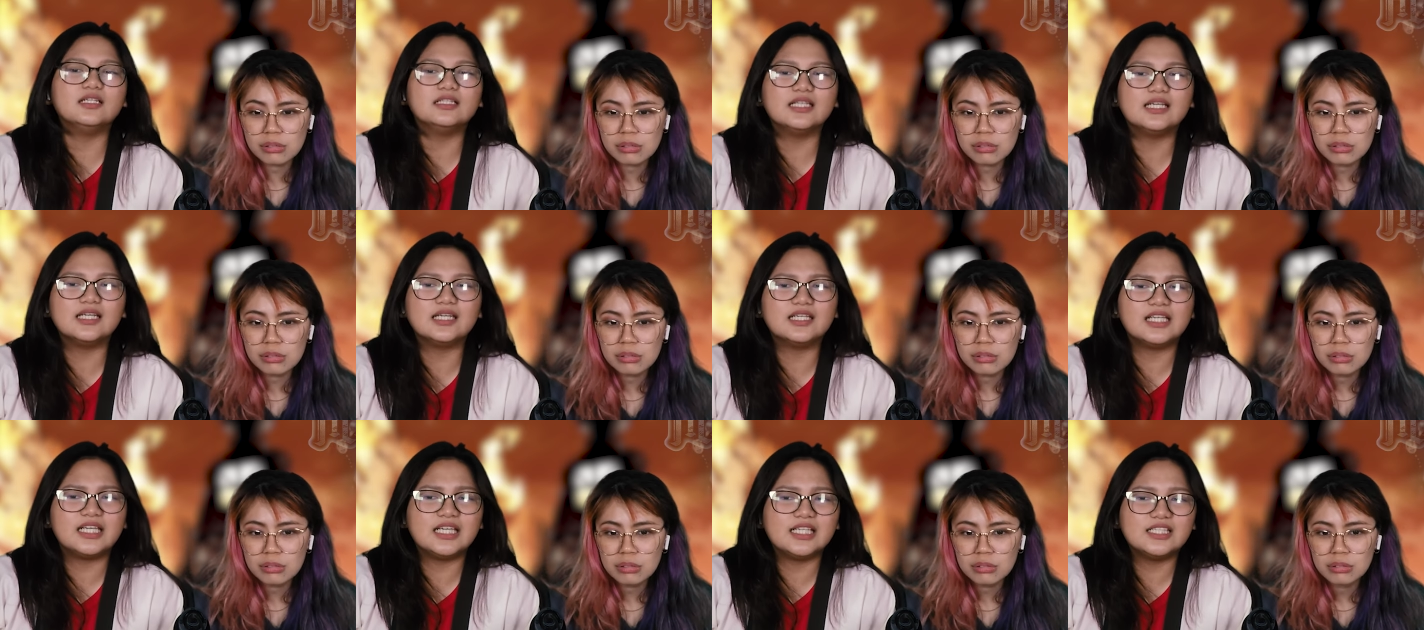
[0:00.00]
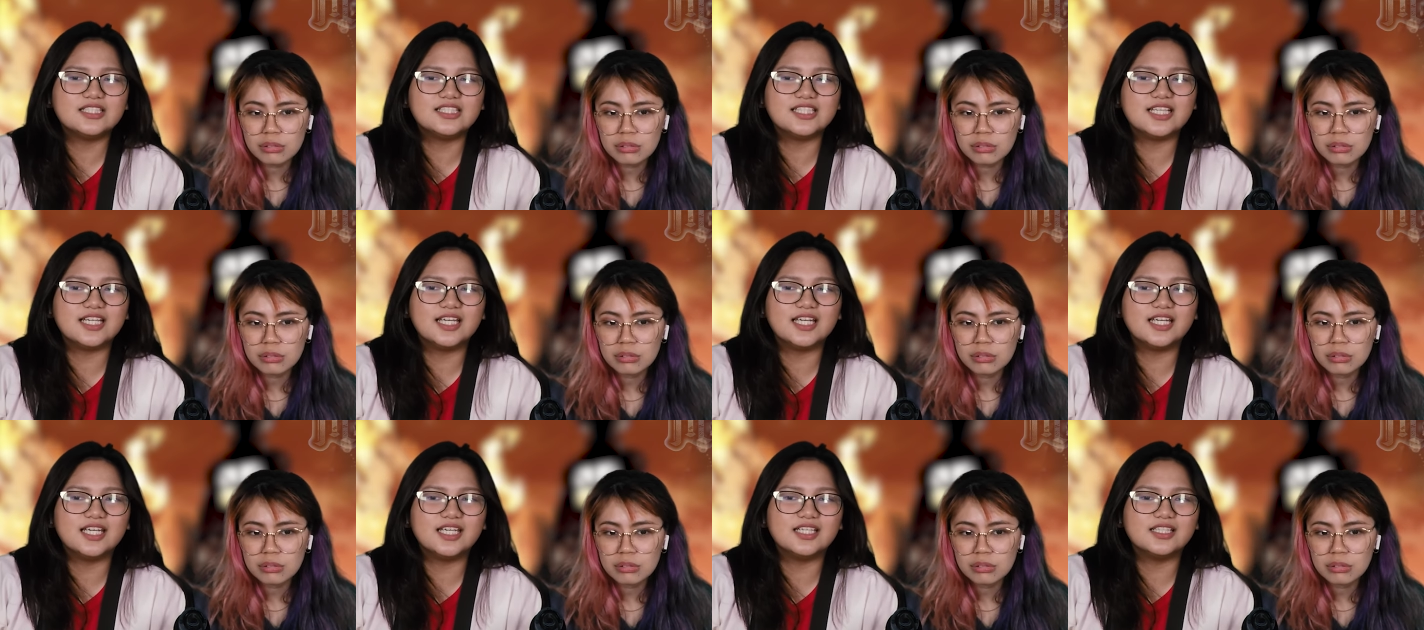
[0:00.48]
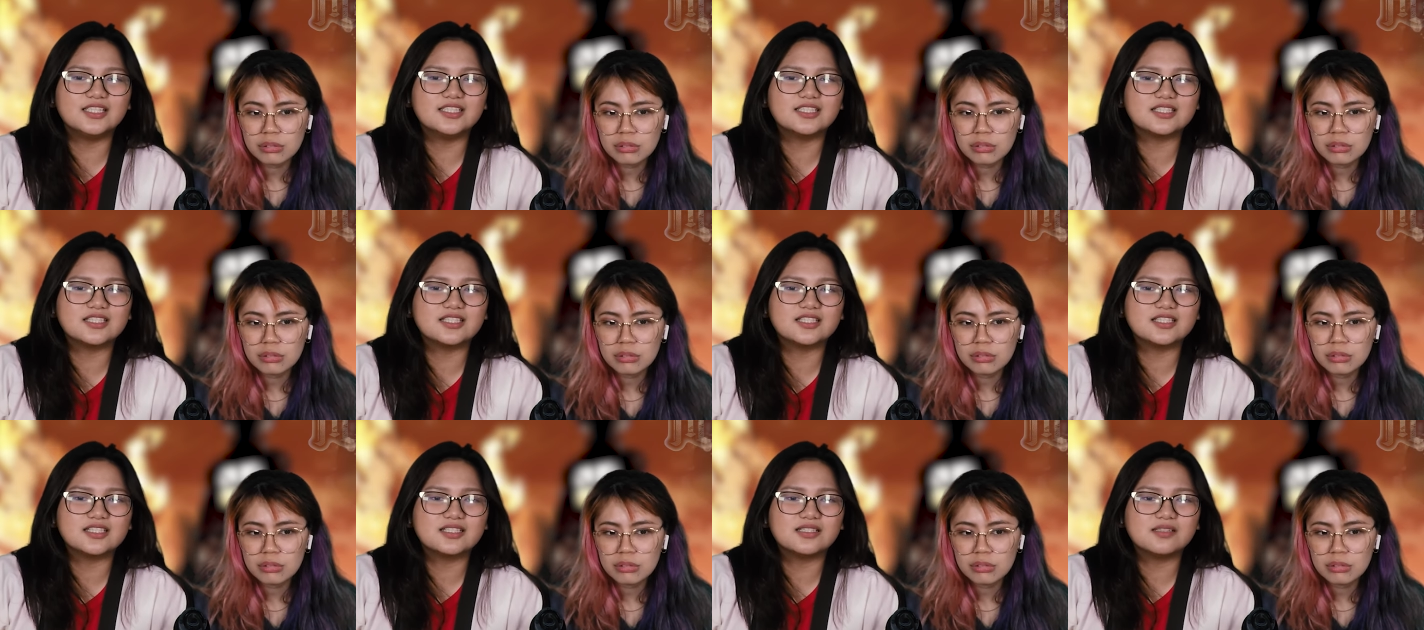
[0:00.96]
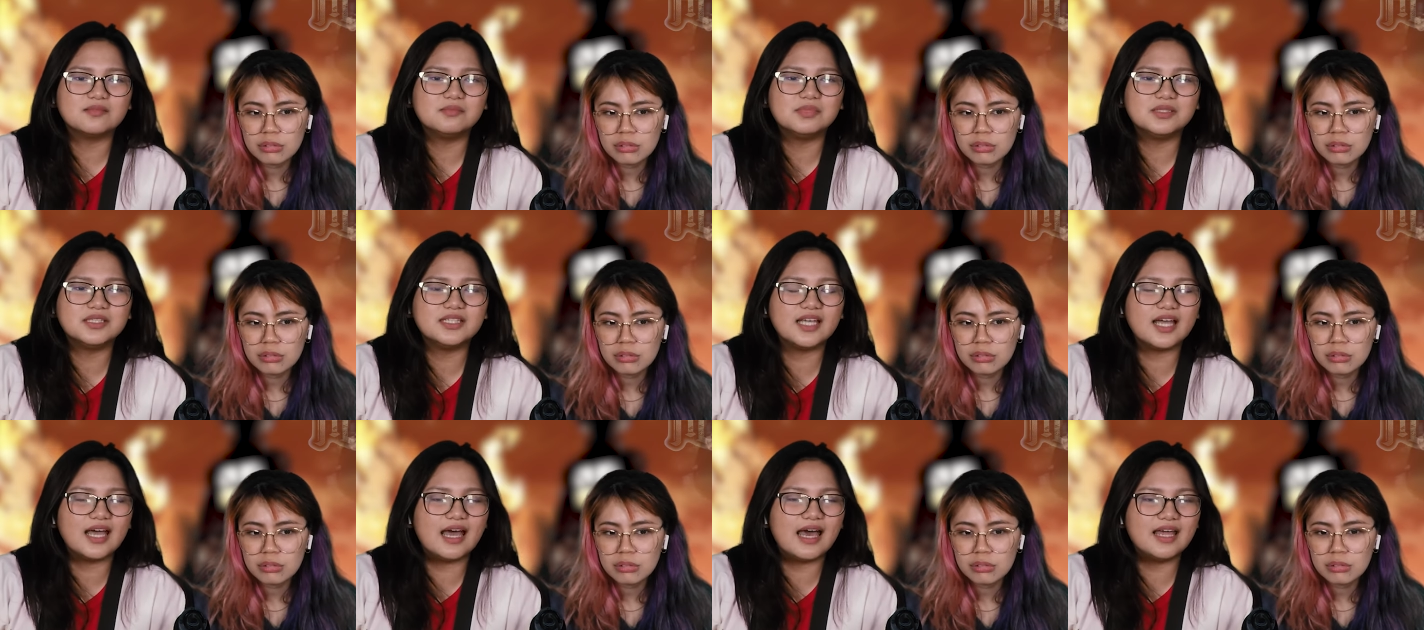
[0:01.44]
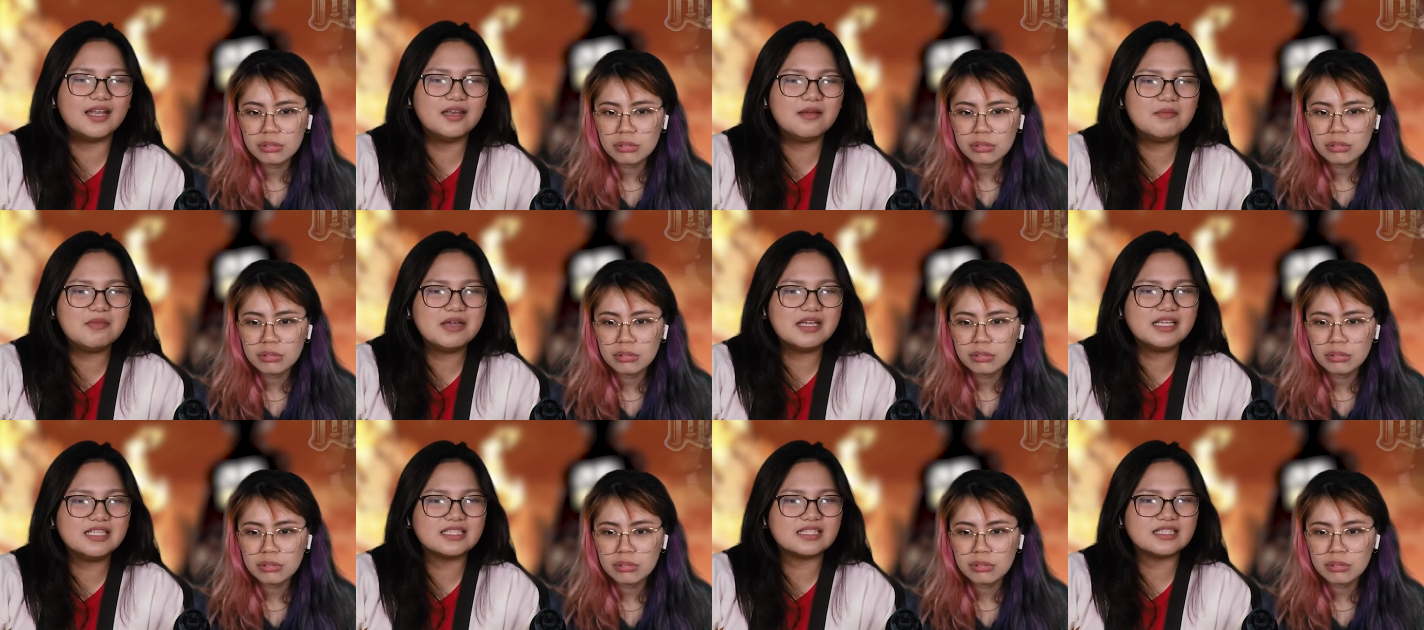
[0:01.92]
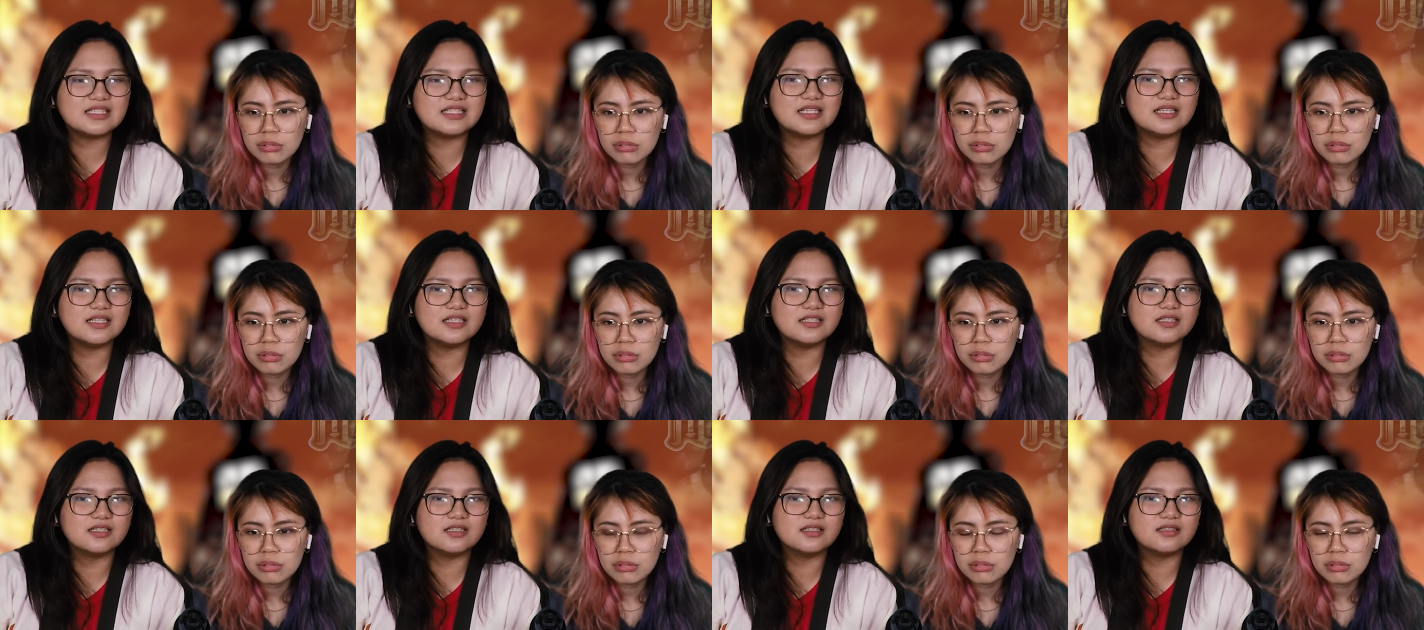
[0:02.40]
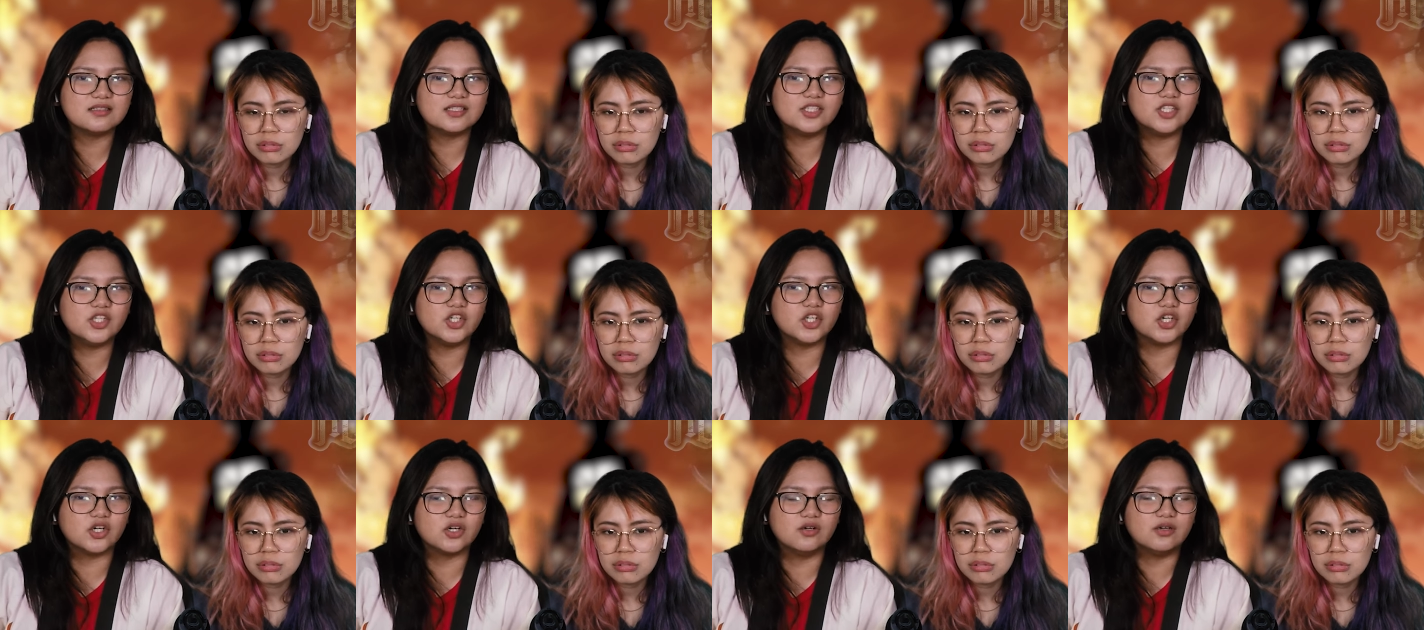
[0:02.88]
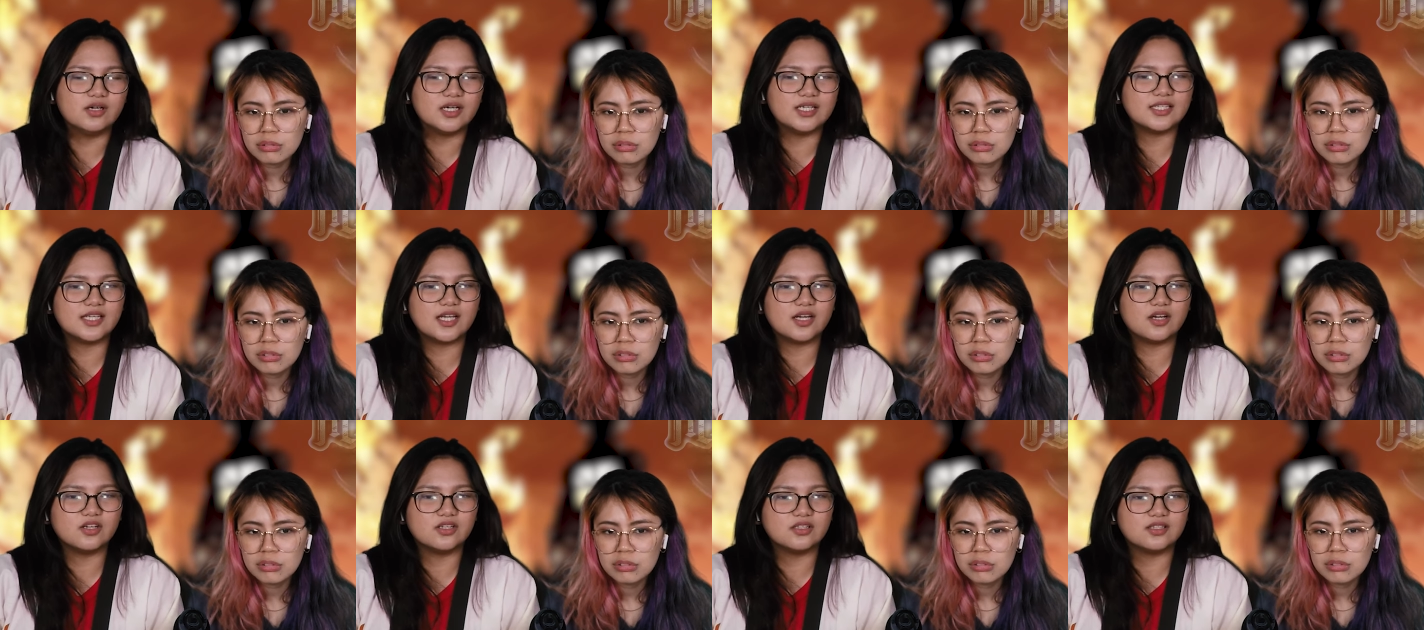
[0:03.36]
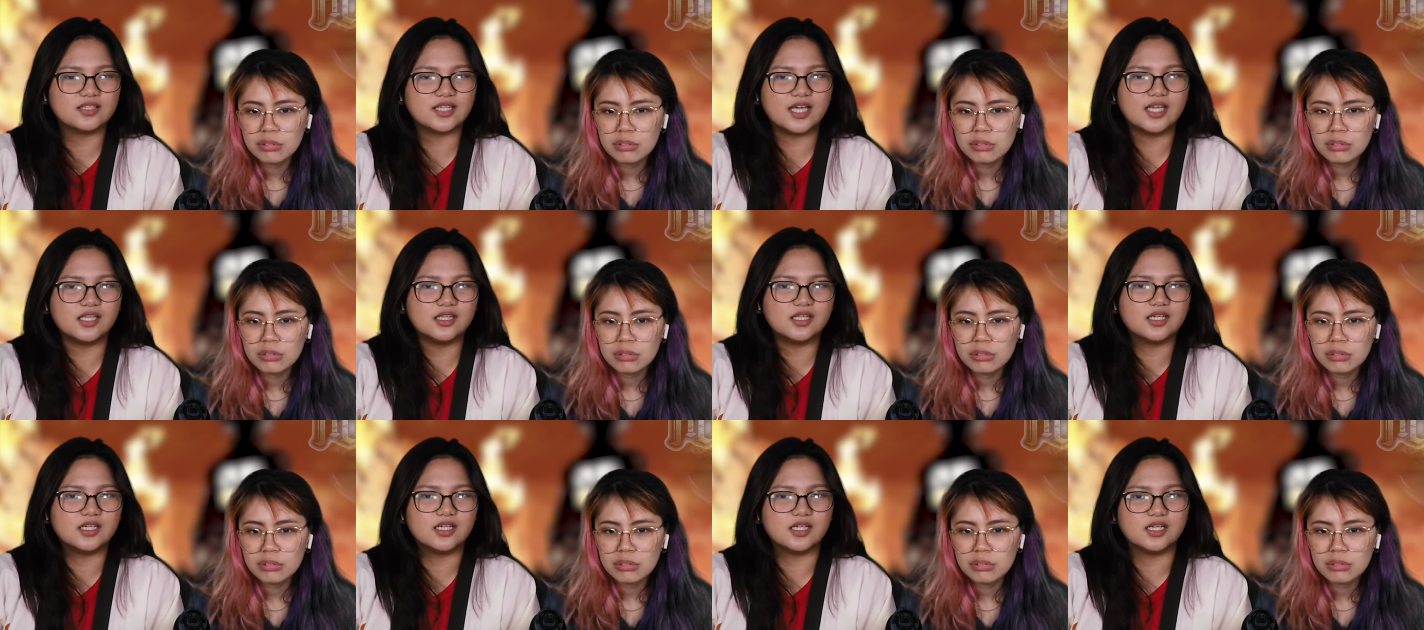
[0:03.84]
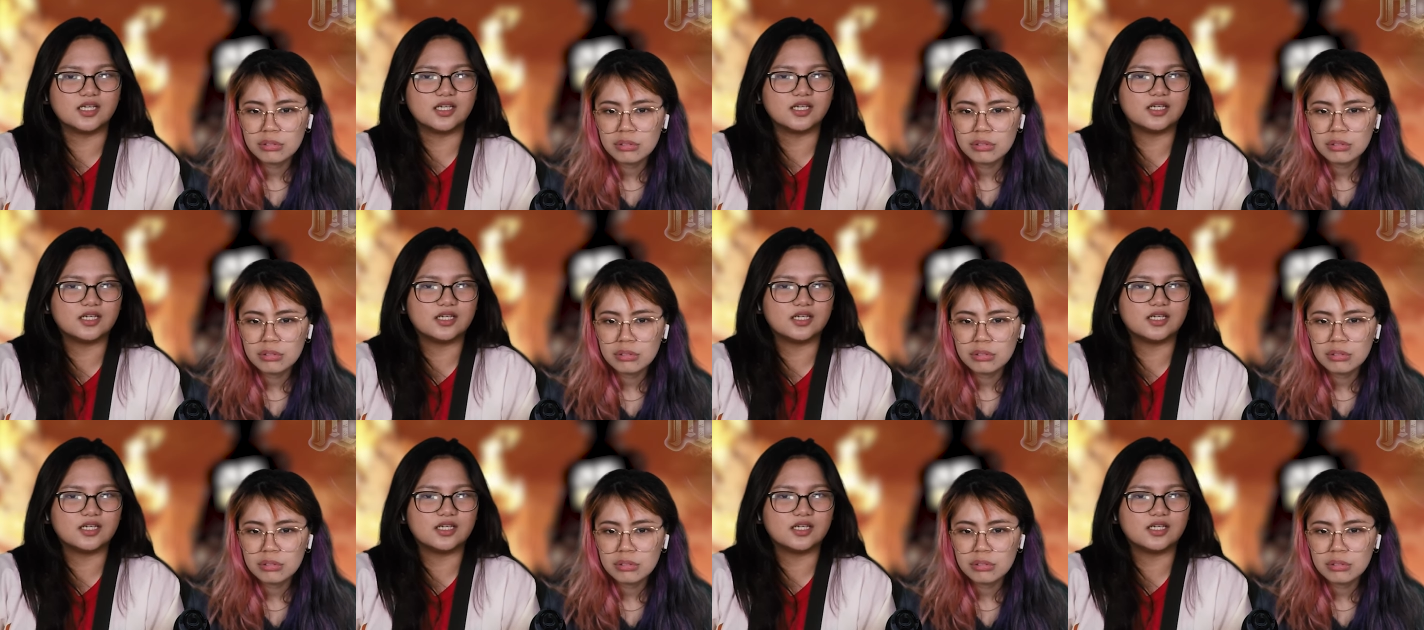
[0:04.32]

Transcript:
Speaker 1: keychains. But the anime still, you know, Attack on Titan-y,